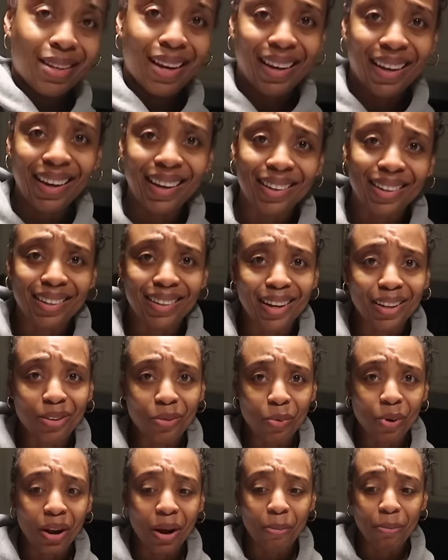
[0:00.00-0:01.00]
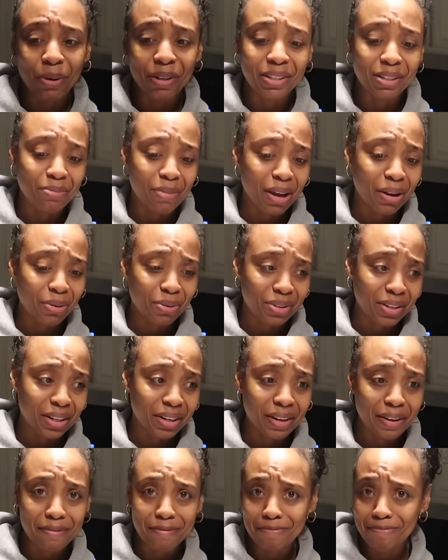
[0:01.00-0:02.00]
I can't cook nothing without putting tomatoes in
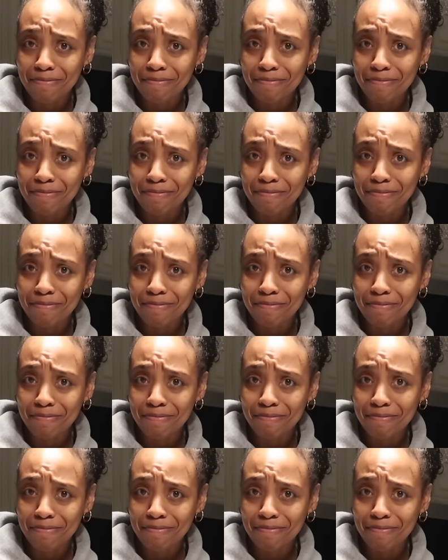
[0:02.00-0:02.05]
it.